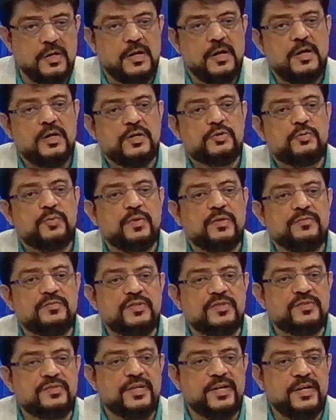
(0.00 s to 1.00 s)
12
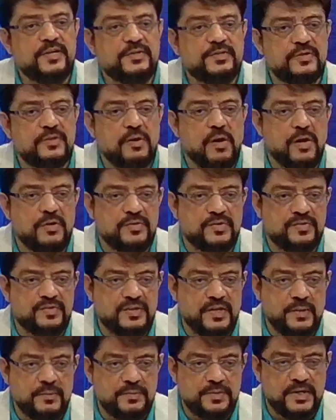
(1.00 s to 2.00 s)
years later, on the
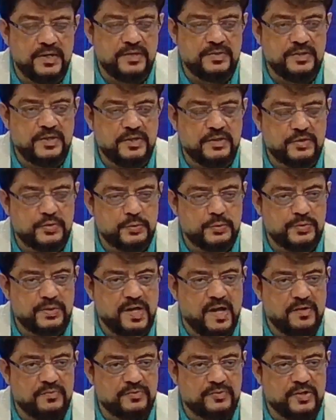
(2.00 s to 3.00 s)
same date in
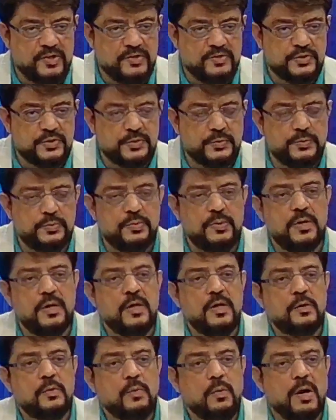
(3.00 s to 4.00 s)
2002,
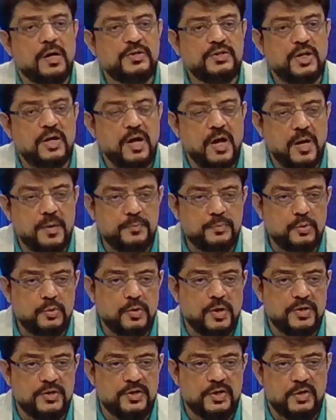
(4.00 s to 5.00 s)
Khwaja Abdul
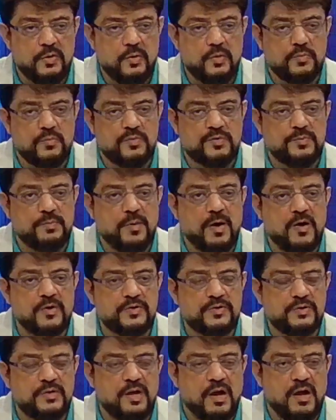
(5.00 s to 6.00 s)
Ghani Lone was
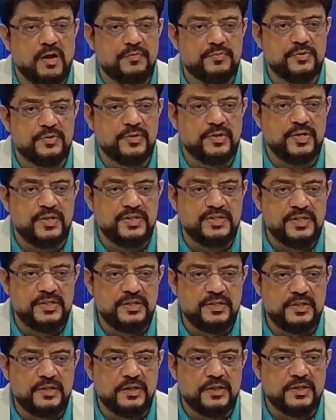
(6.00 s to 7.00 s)
martyred after
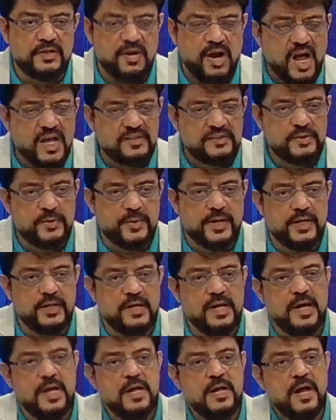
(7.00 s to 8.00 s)
attending a gathering
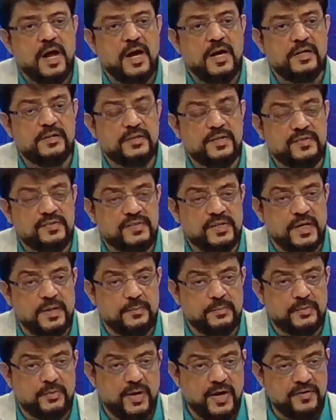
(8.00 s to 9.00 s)
at the same
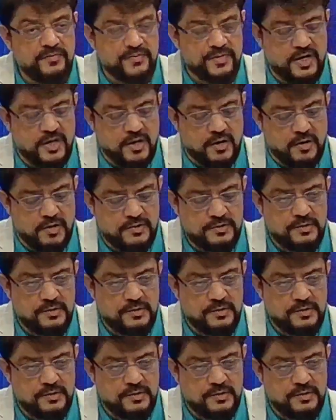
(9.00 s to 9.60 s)
graveyard.